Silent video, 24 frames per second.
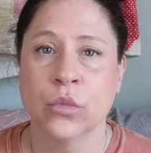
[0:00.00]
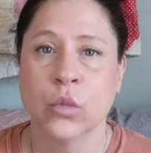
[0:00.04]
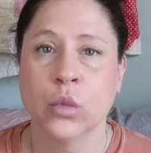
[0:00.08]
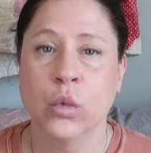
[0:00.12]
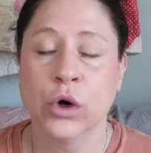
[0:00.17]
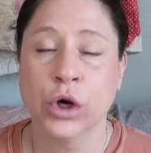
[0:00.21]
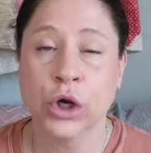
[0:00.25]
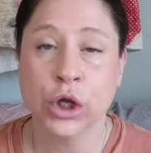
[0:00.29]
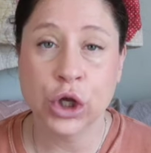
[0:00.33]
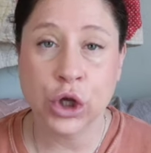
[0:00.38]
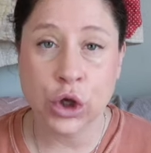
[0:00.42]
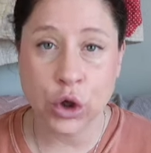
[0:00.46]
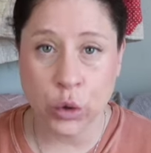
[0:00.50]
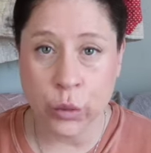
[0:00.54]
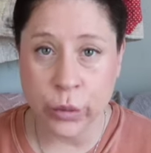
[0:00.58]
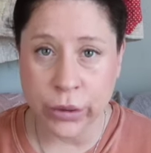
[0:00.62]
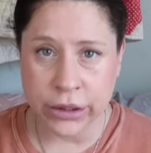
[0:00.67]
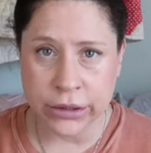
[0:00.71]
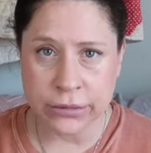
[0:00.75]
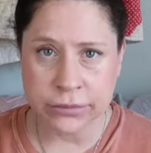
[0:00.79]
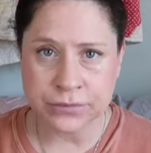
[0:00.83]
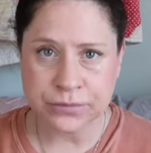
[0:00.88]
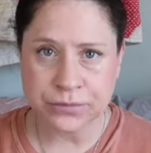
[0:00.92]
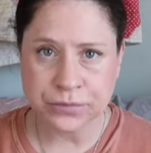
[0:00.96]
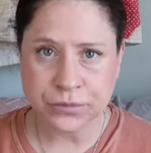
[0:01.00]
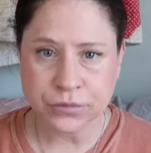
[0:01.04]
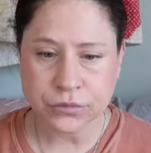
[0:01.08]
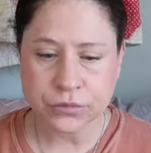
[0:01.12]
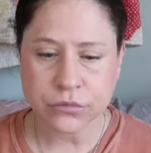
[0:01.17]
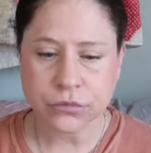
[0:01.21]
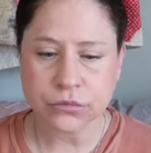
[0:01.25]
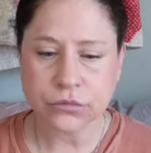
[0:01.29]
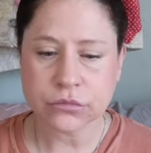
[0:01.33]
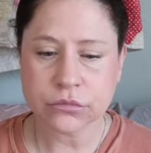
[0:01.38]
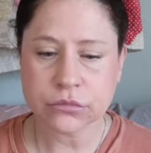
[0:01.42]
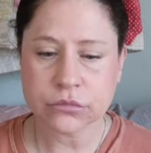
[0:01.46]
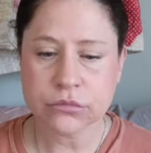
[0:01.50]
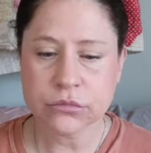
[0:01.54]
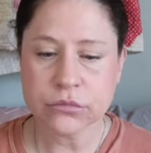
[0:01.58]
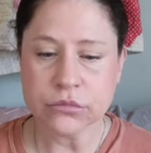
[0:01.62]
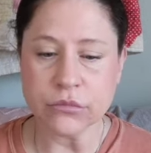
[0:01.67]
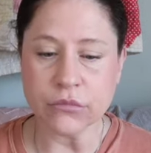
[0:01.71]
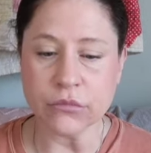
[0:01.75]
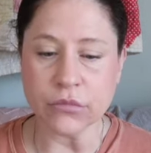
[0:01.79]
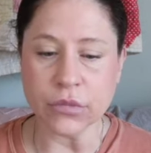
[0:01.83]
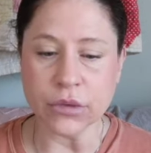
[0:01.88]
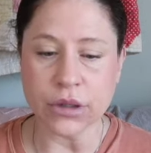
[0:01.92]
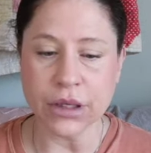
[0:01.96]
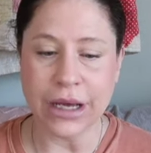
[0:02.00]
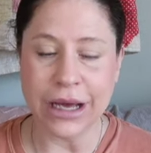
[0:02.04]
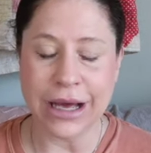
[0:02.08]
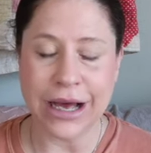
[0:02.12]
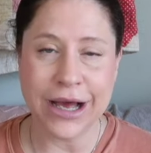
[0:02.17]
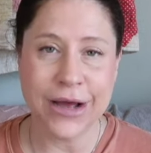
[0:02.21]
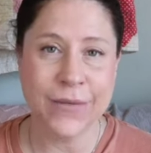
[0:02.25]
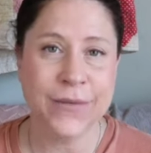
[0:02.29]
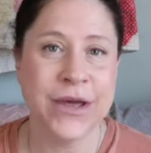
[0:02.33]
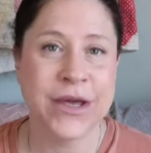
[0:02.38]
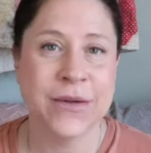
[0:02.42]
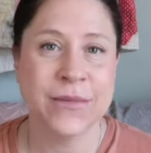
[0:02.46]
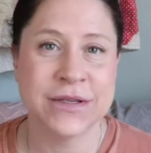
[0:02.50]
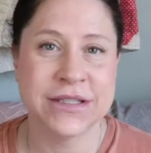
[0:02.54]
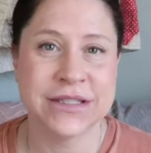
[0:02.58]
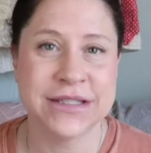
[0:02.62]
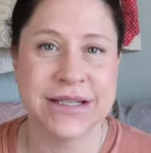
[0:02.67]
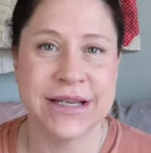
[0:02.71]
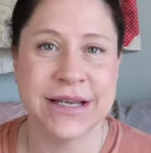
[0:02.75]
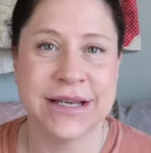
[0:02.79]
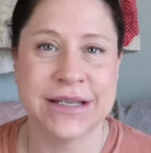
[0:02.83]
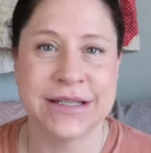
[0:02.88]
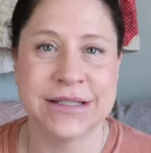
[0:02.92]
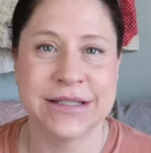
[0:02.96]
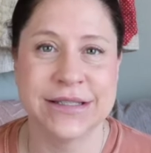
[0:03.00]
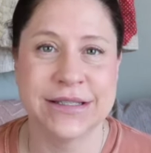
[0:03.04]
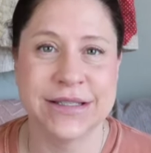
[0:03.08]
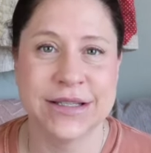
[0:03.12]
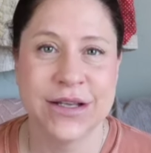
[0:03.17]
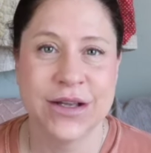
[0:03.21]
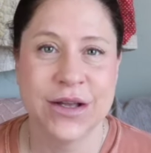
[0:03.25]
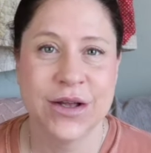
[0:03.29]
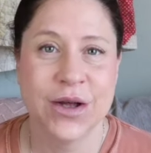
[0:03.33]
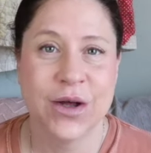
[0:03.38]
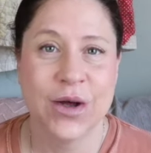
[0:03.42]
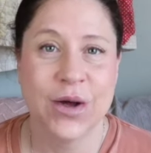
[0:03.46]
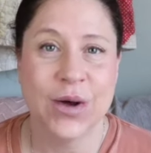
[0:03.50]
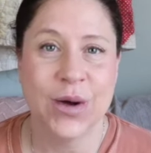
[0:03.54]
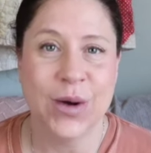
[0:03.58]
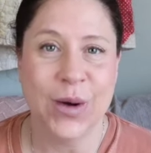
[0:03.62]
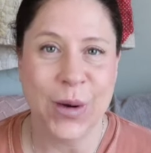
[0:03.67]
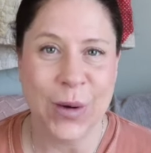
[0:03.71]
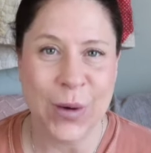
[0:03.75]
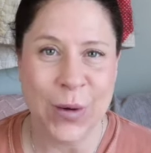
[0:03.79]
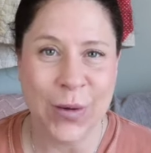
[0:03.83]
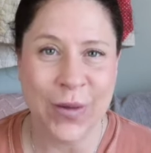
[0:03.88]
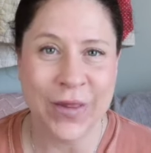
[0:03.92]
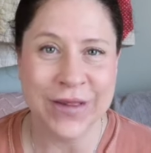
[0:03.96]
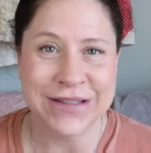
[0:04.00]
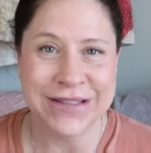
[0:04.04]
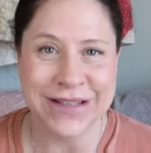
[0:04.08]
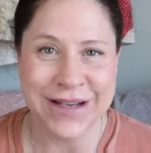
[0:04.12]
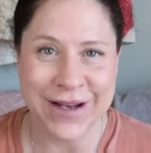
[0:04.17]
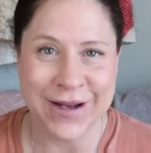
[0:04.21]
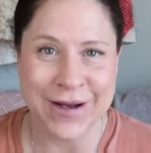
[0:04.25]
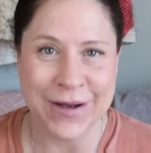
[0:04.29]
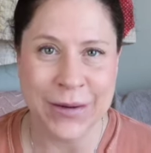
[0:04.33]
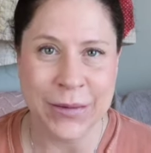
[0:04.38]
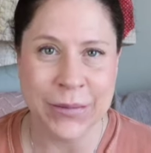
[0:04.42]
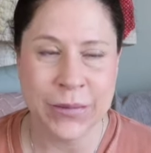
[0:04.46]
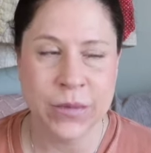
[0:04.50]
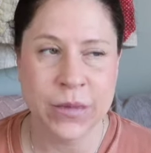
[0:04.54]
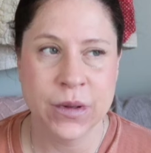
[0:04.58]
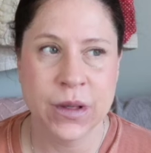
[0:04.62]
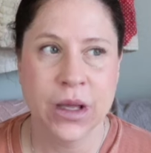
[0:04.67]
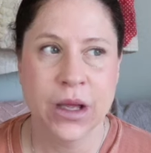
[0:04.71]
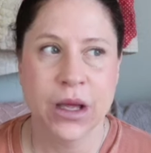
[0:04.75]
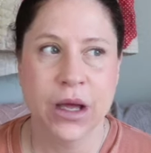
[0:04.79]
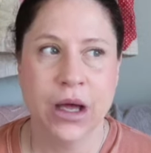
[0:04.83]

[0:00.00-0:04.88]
We're human. I make mistakes all the time.